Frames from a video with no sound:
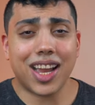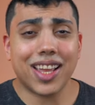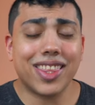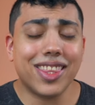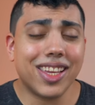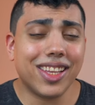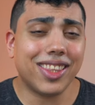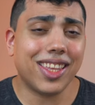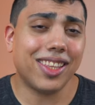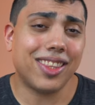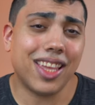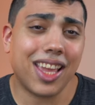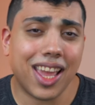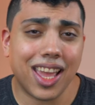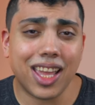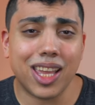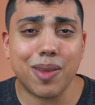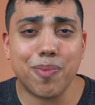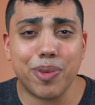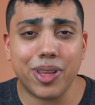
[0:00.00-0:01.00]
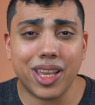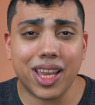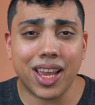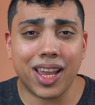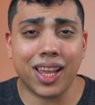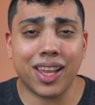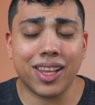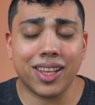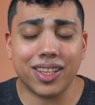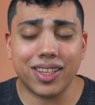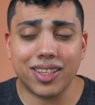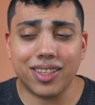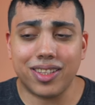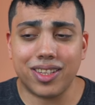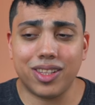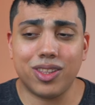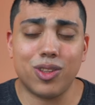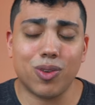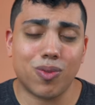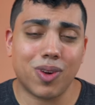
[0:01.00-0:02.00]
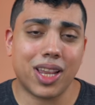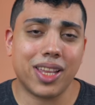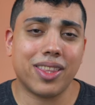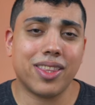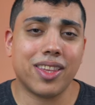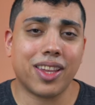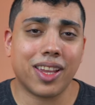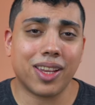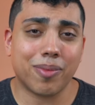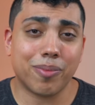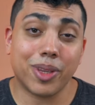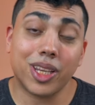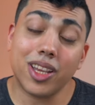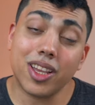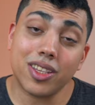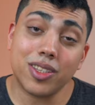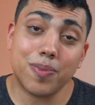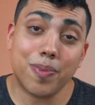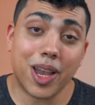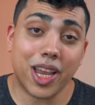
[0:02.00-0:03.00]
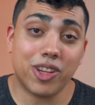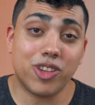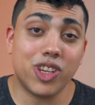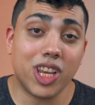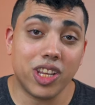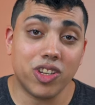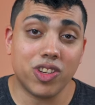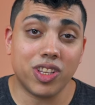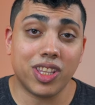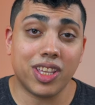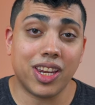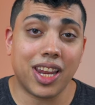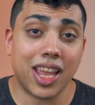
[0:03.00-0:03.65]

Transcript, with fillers: I think that the AAPA did the right thing because by changing the